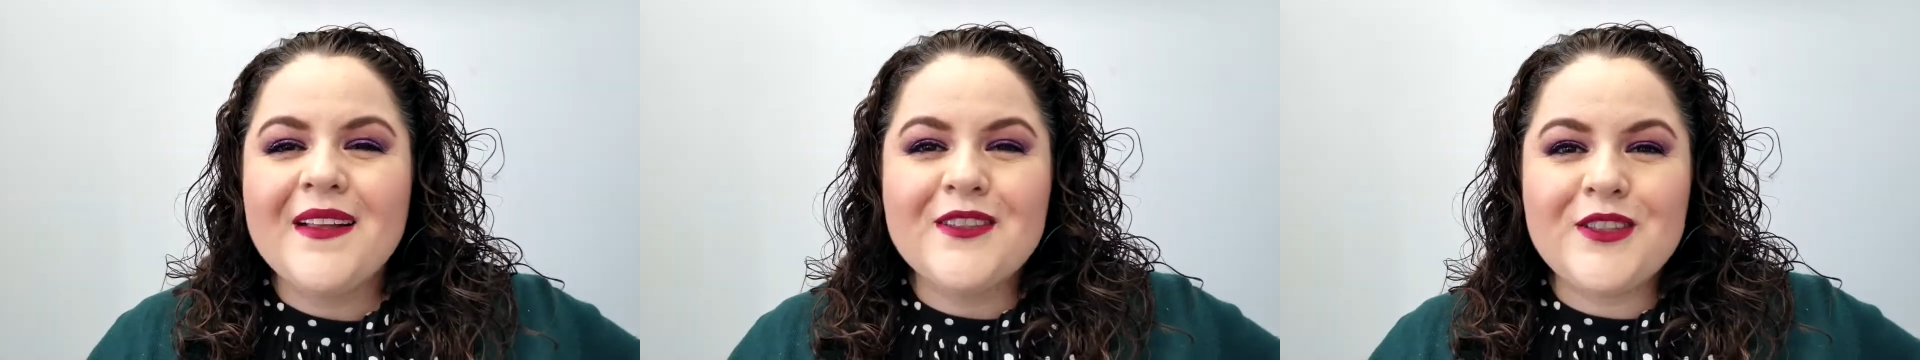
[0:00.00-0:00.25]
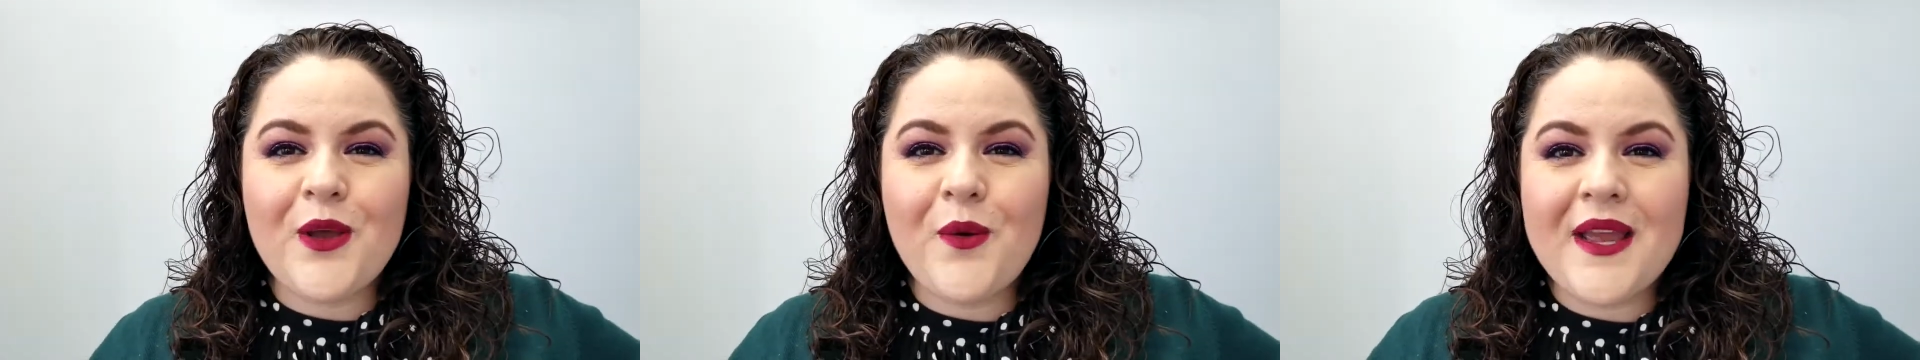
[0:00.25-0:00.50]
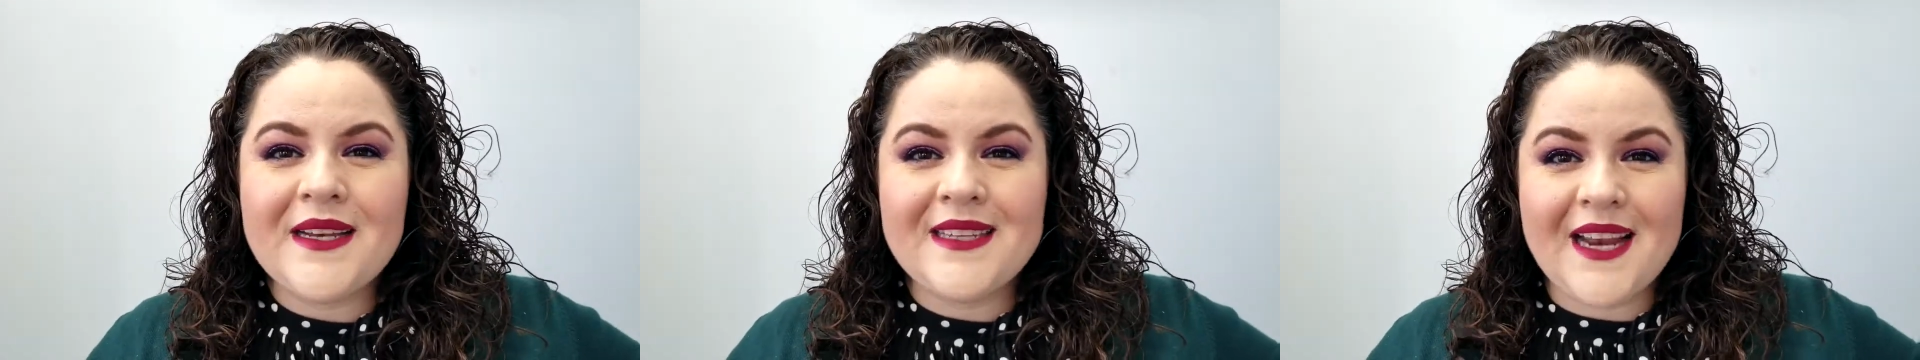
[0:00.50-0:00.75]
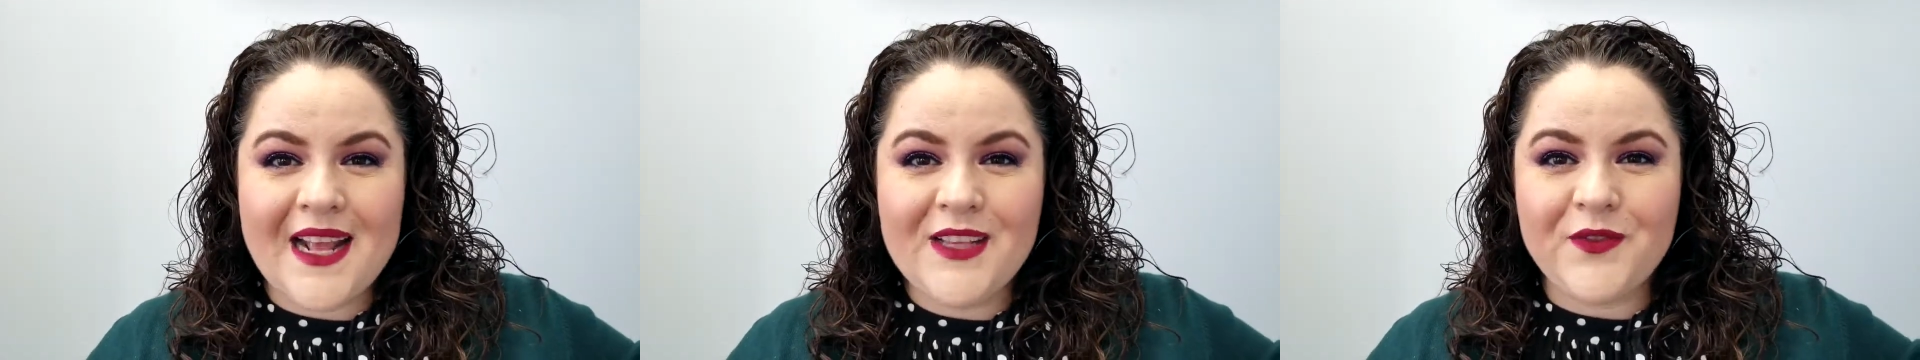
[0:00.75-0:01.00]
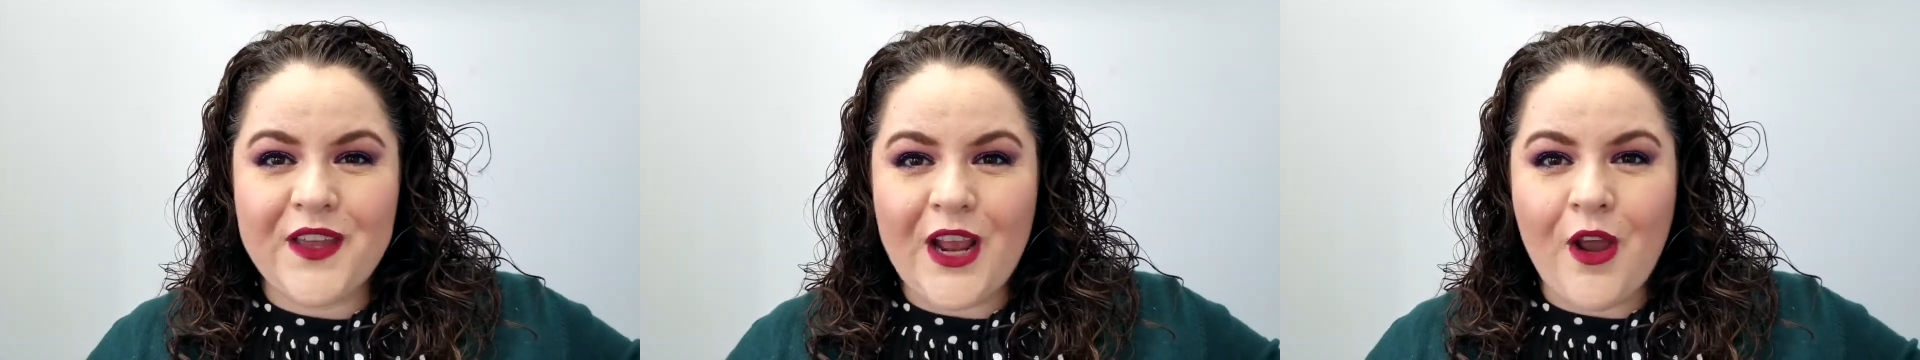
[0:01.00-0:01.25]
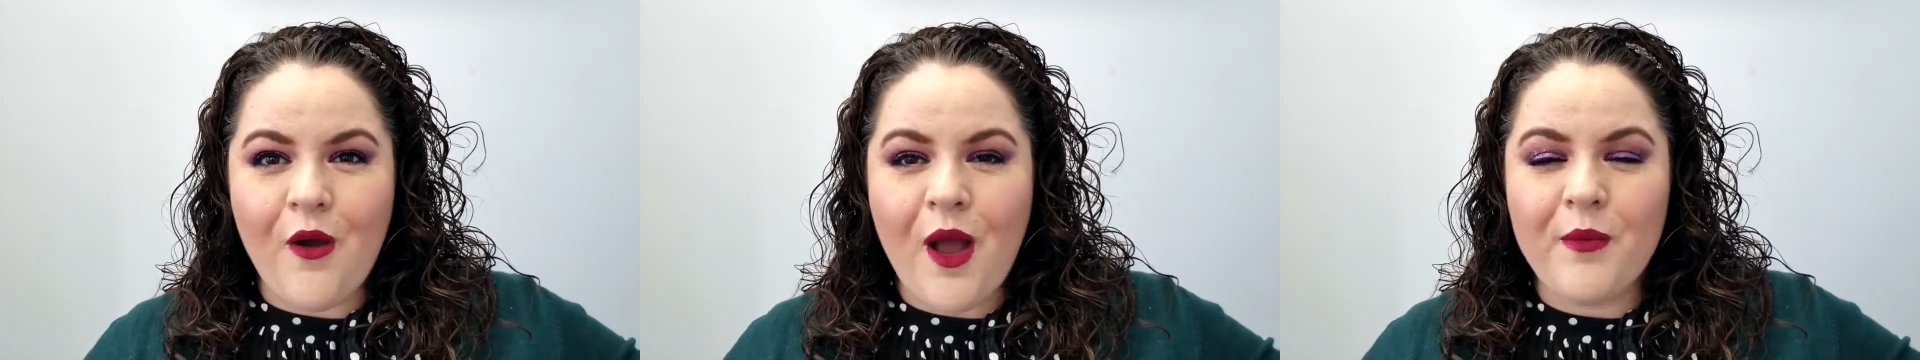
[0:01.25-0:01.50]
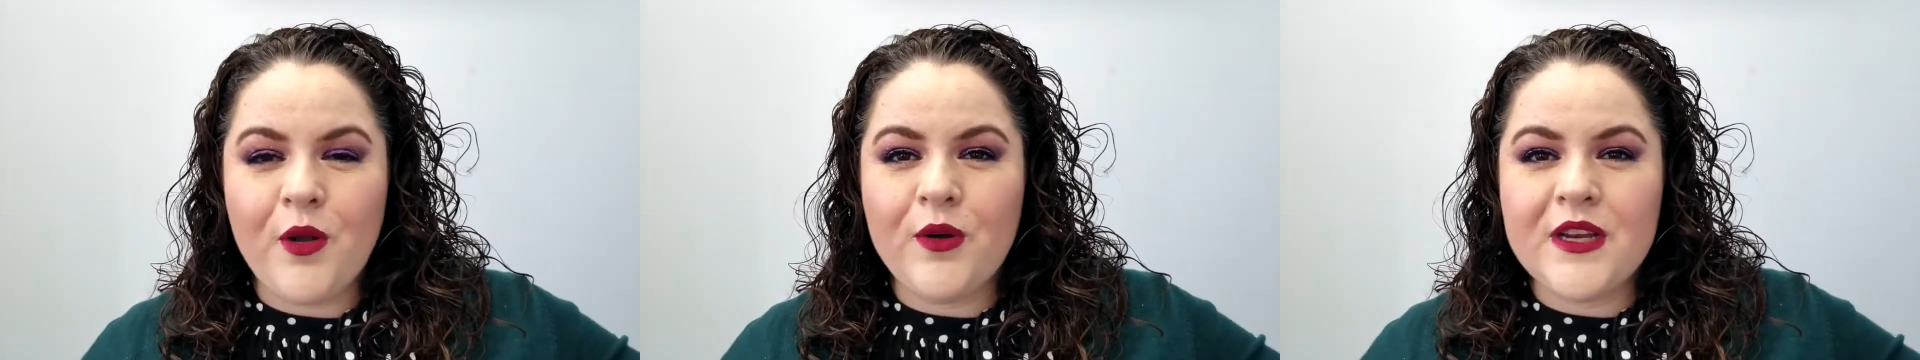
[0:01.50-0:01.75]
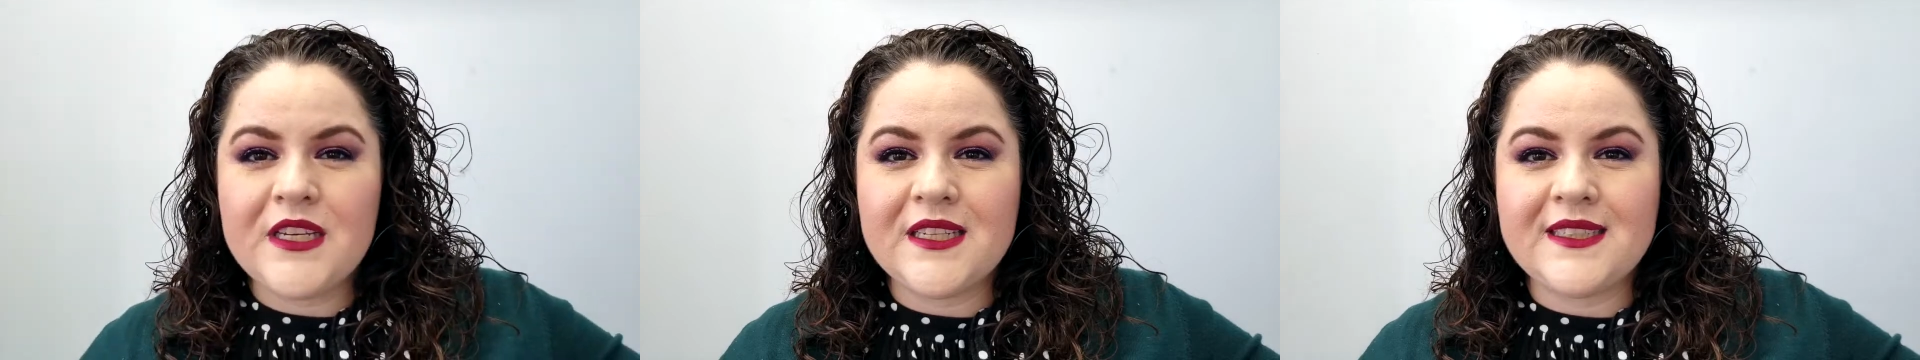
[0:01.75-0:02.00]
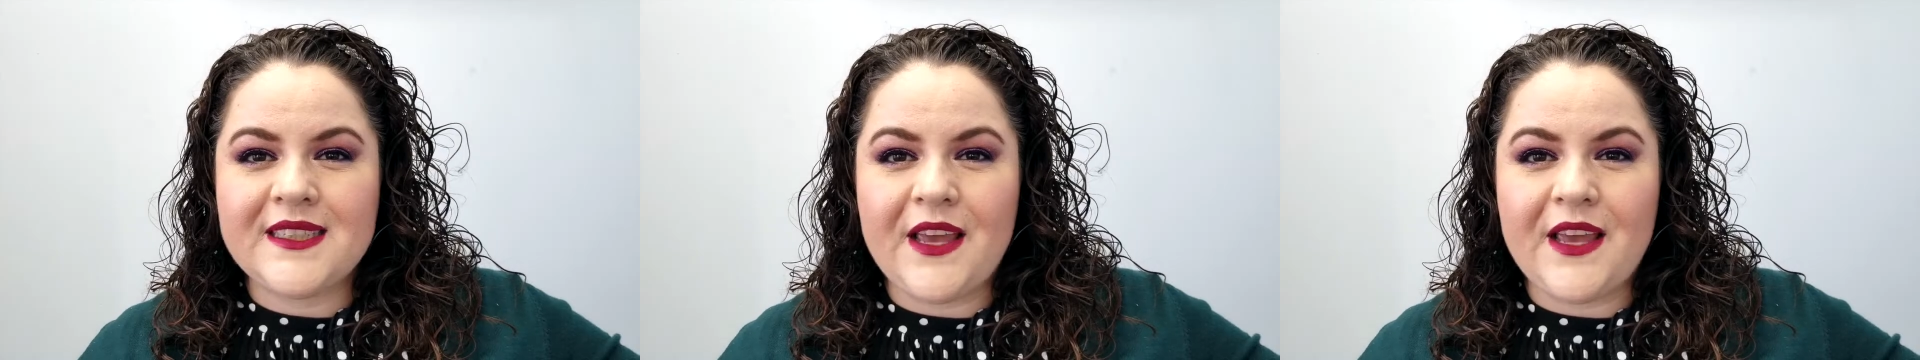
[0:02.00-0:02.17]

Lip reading: So in today's video, I'm going to